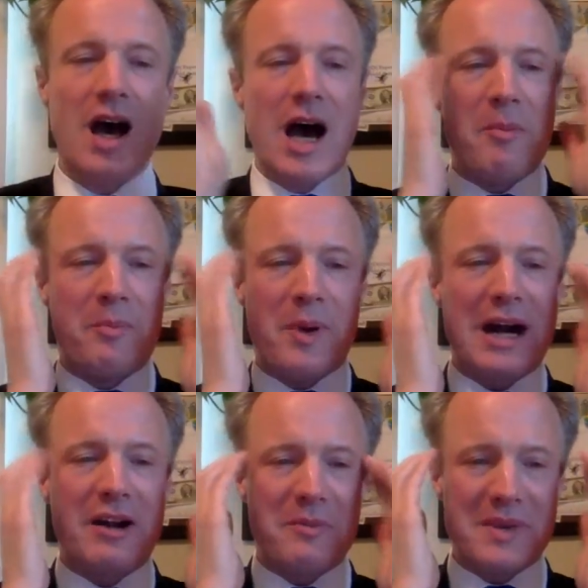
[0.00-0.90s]
A
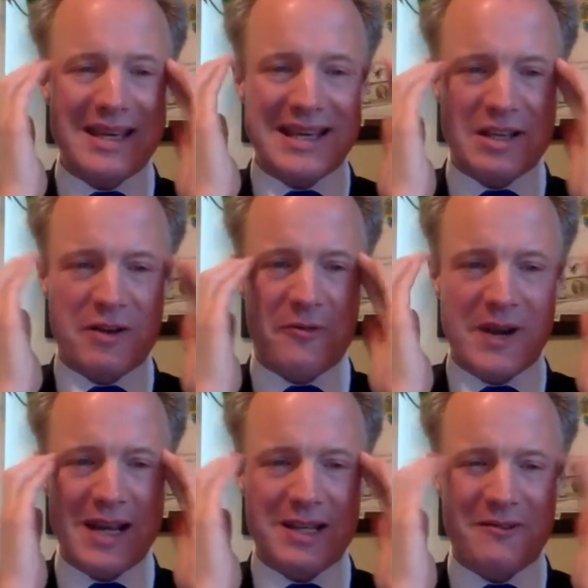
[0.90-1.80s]
part of me is
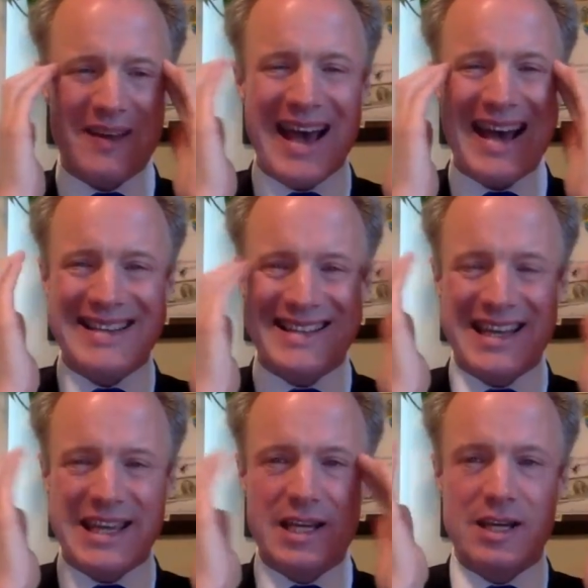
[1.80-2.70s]
afraid of
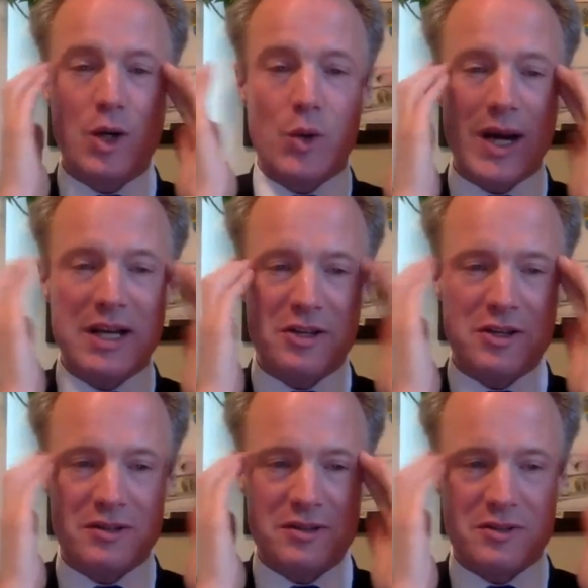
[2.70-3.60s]
asking
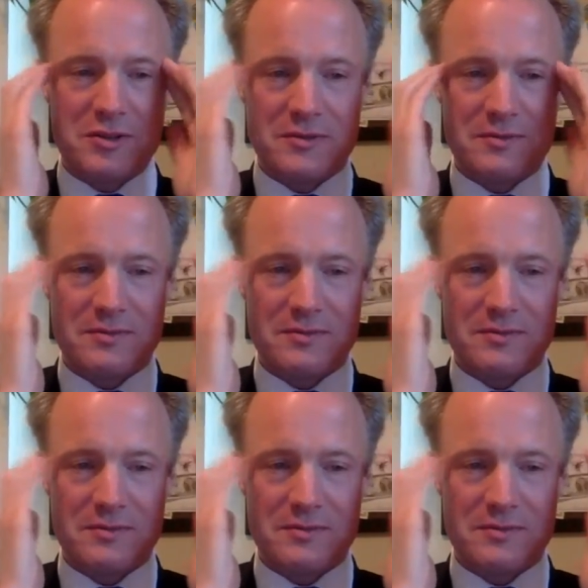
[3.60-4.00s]
questions.